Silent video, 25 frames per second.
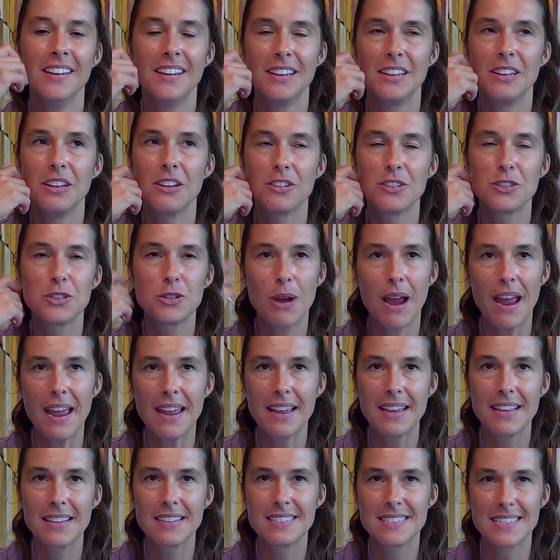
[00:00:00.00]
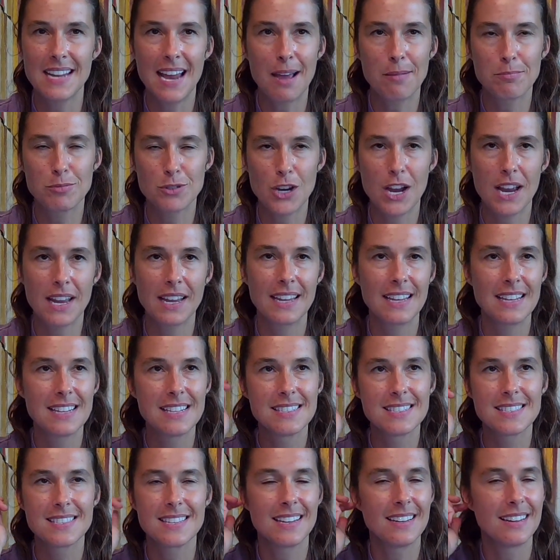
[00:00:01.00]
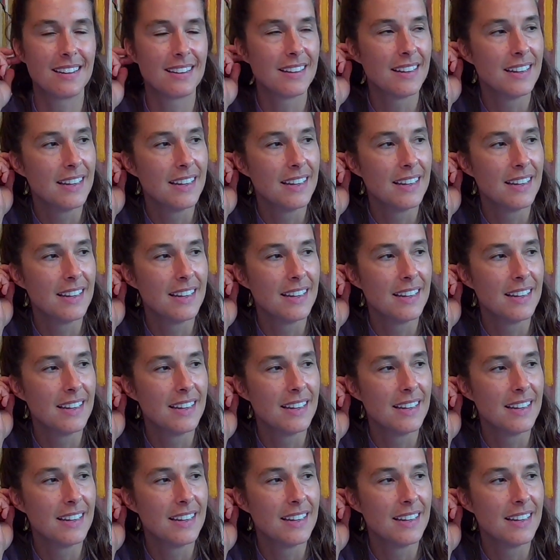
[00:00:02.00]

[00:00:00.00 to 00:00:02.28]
your dragon snapdragons and